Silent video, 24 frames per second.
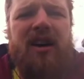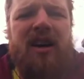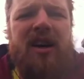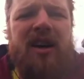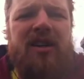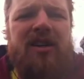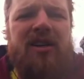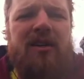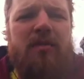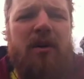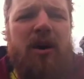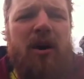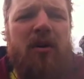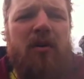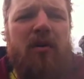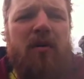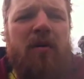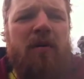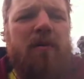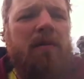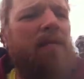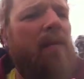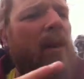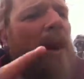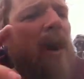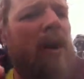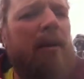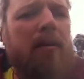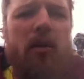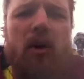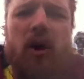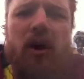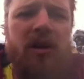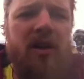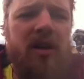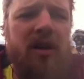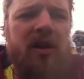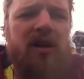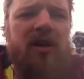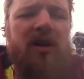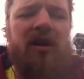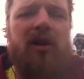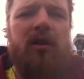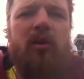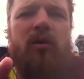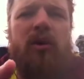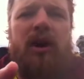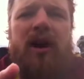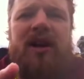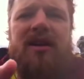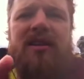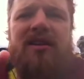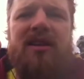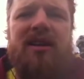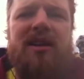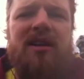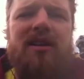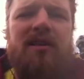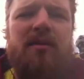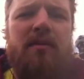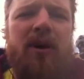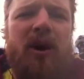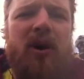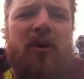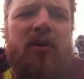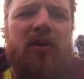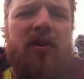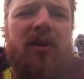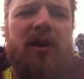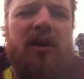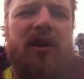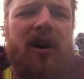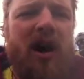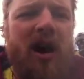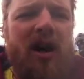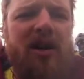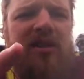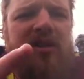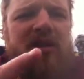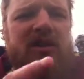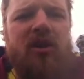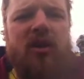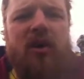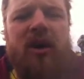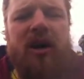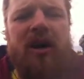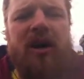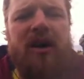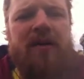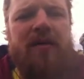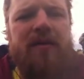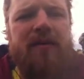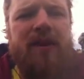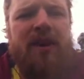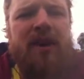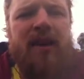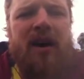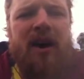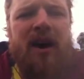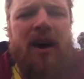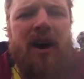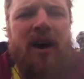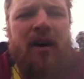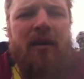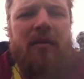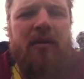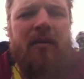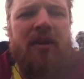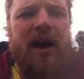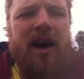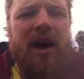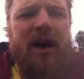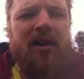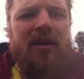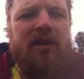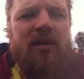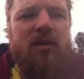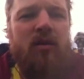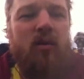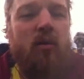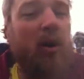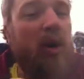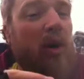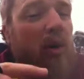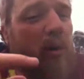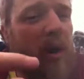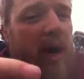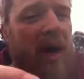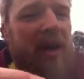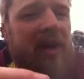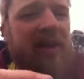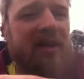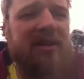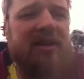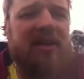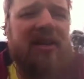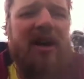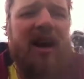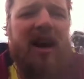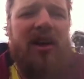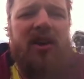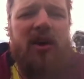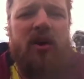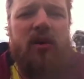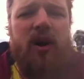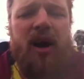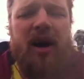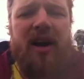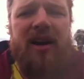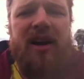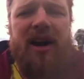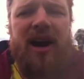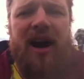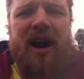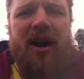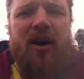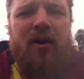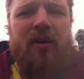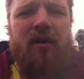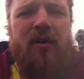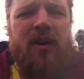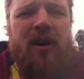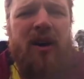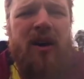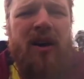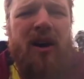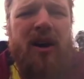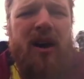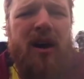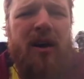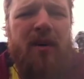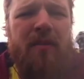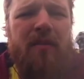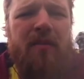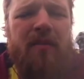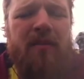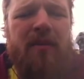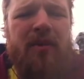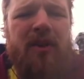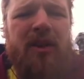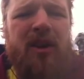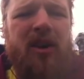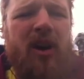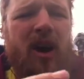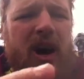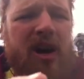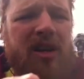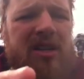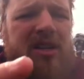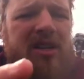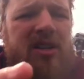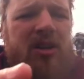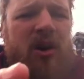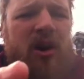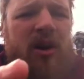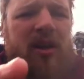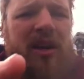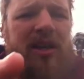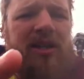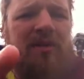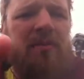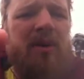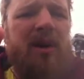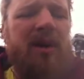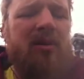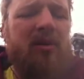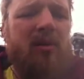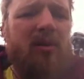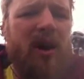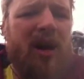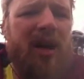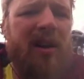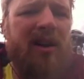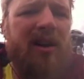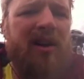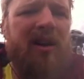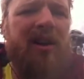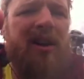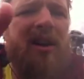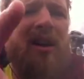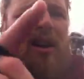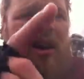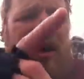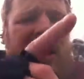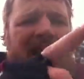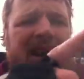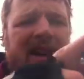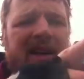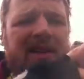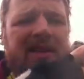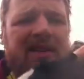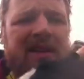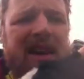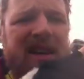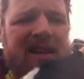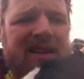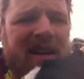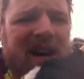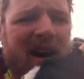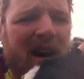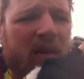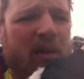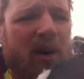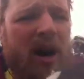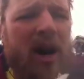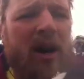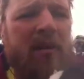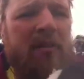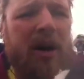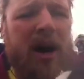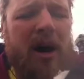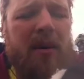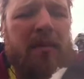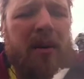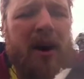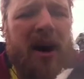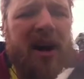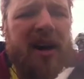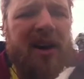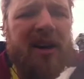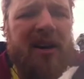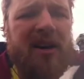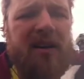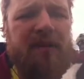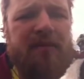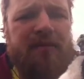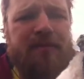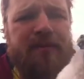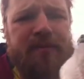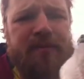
is about far more than a little race. It is about the God story that we're writing together right now. The God story that's being written as I ride my bike